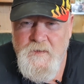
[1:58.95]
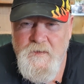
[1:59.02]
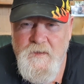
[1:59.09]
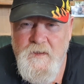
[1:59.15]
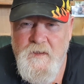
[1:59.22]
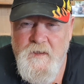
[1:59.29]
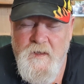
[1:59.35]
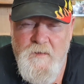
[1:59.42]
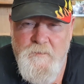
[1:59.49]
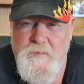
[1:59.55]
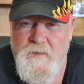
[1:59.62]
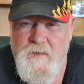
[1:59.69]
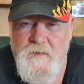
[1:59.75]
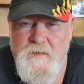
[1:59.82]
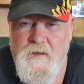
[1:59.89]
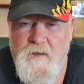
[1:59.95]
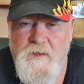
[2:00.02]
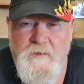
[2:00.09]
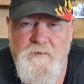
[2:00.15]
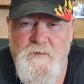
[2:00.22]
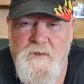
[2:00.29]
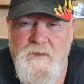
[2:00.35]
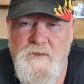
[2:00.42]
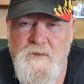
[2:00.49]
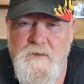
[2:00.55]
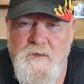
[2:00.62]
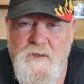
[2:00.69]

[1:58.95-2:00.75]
But I never really took